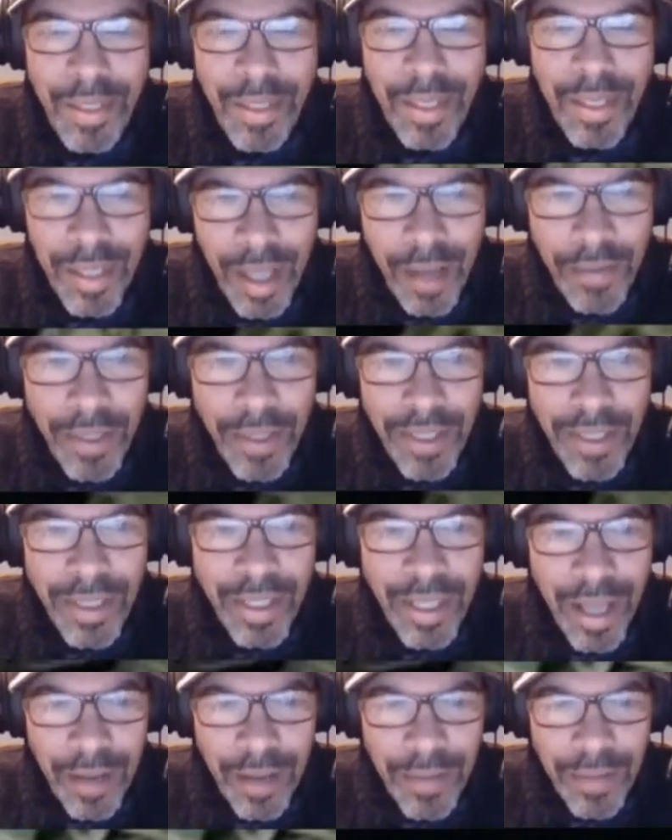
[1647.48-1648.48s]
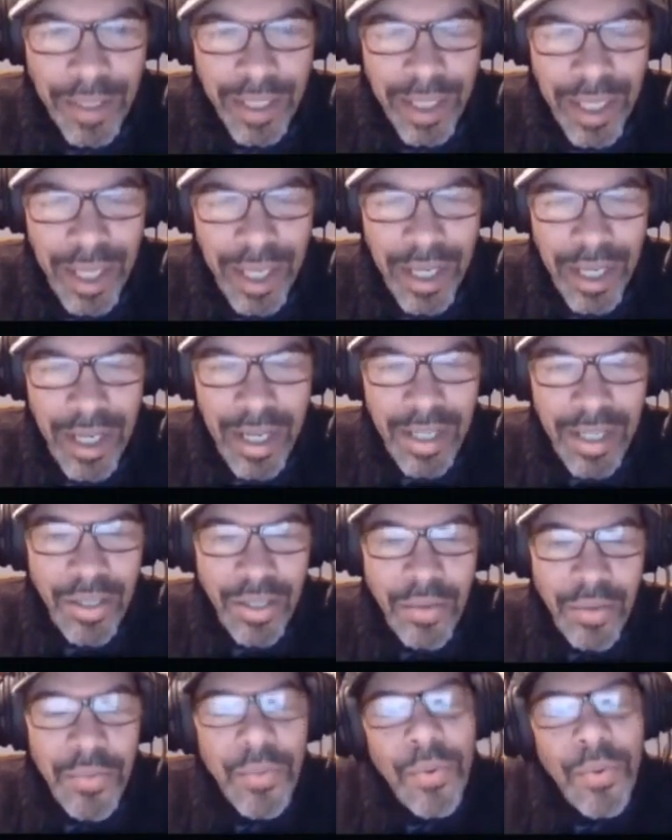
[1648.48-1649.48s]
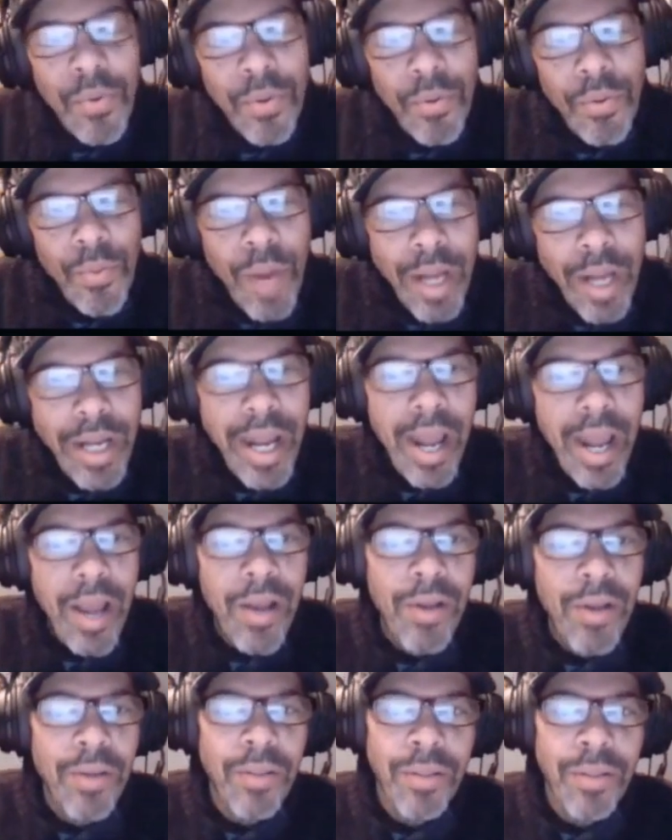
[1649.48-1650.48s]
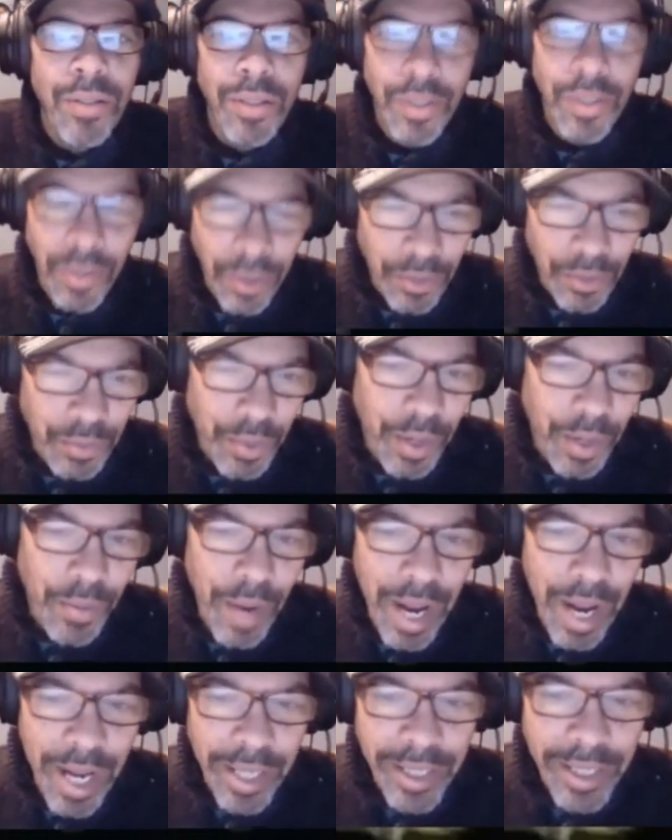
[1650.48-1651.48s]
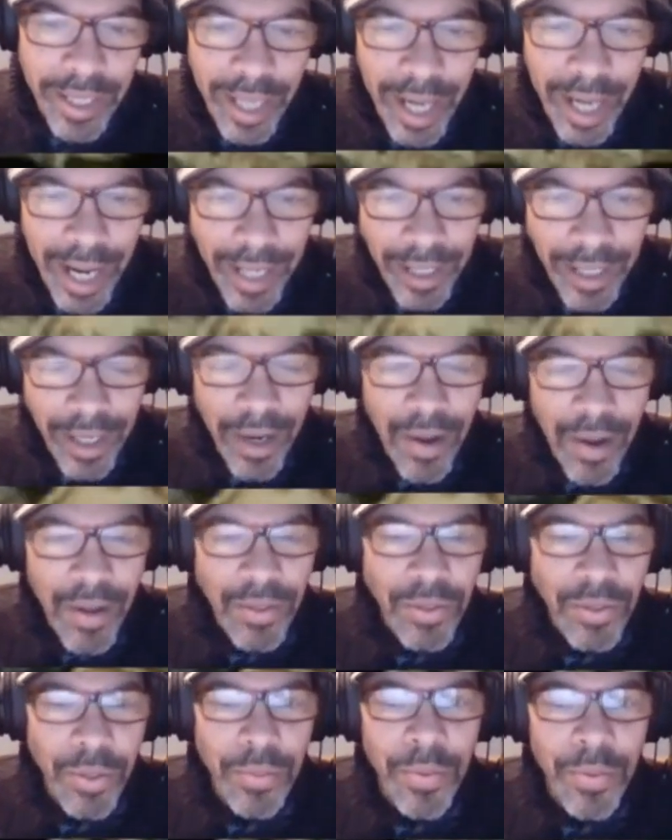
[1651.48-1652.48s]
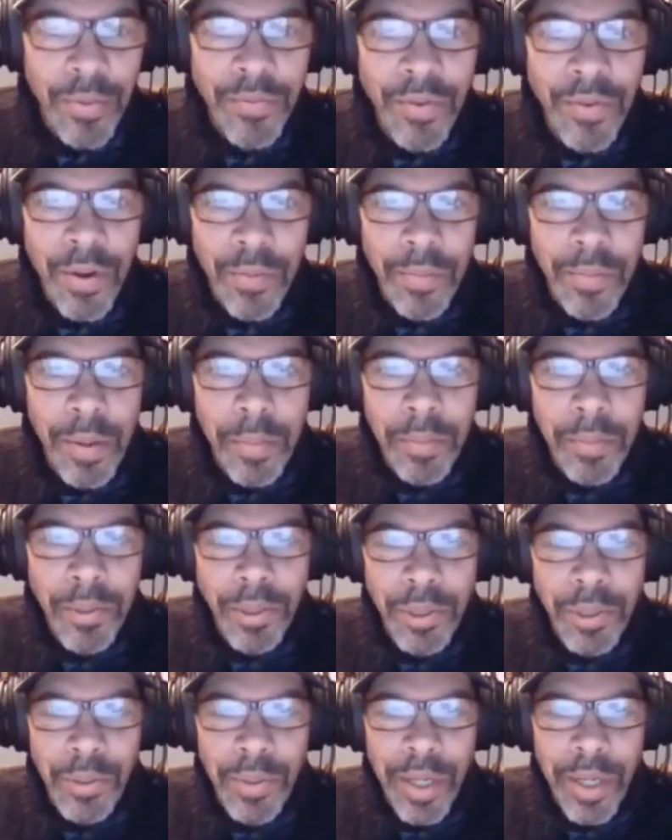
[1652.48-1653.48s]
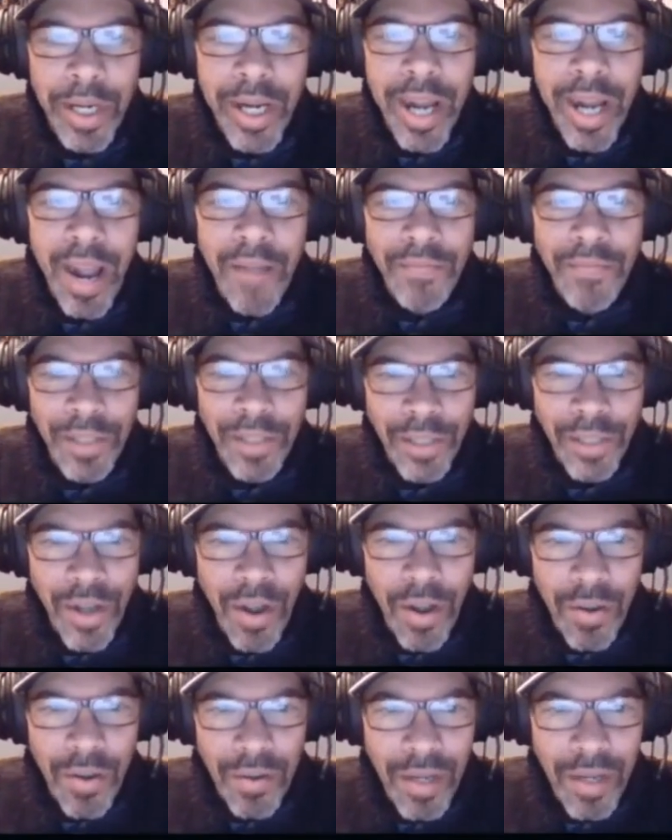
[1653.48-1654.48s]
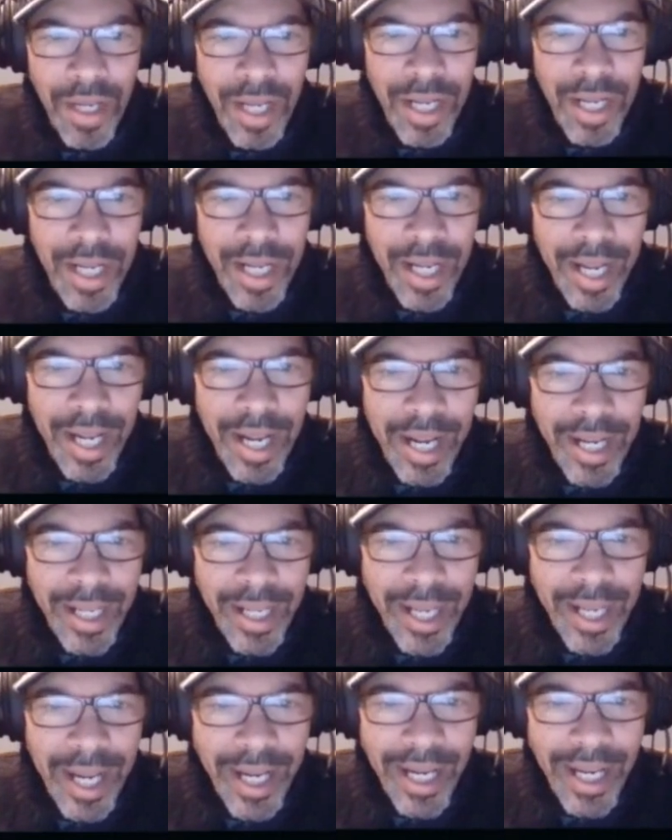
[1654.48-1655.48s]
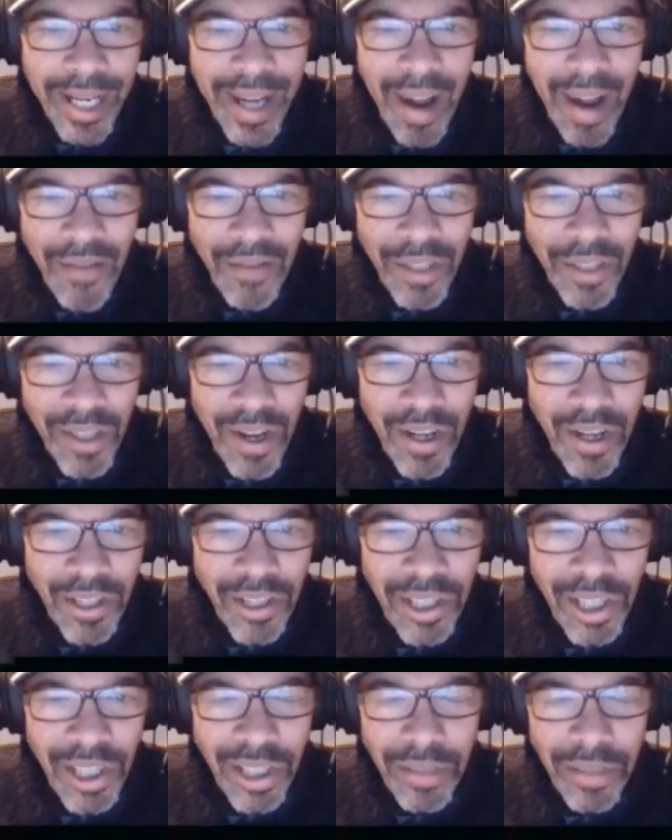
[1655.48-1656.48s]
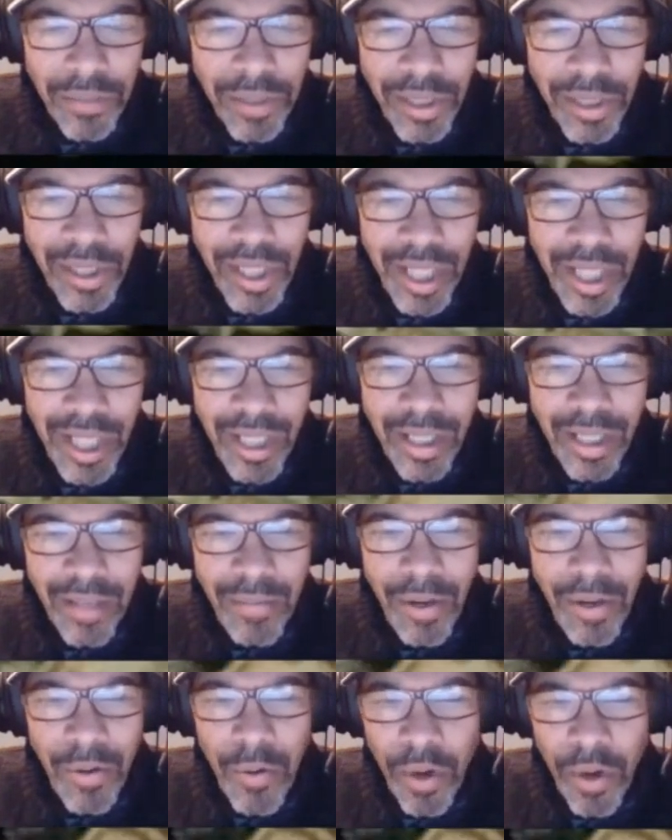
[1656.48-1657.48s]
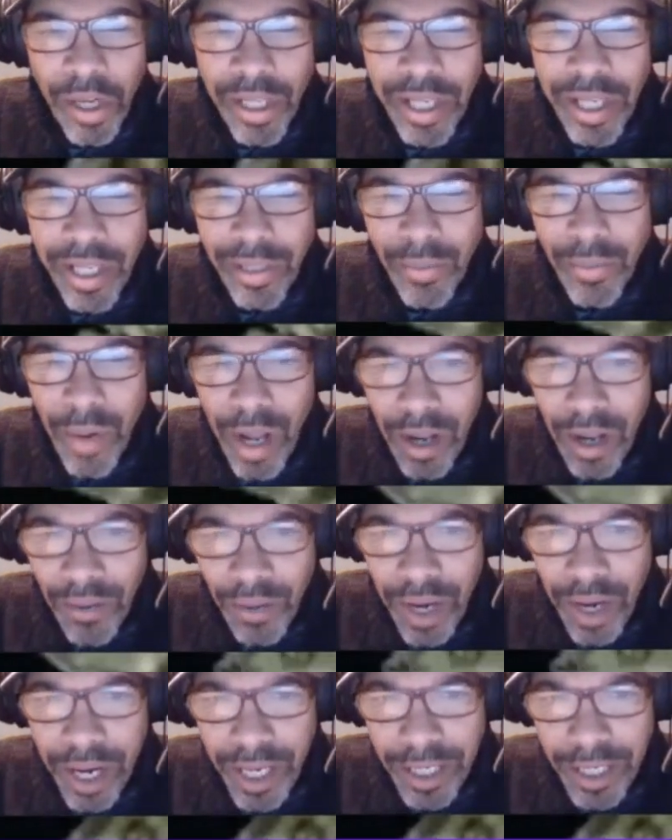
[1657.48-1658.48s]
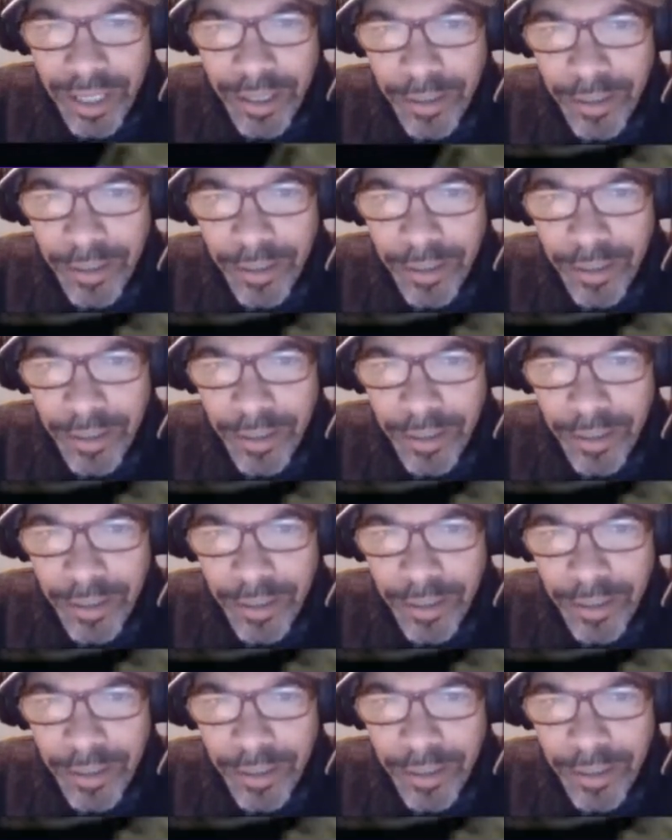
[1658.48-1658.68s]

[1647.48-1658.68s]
Love it. Love it. So right now you're doing three ways, and you're also referring people to a conference call, and the conference call system seems to be working as well, right?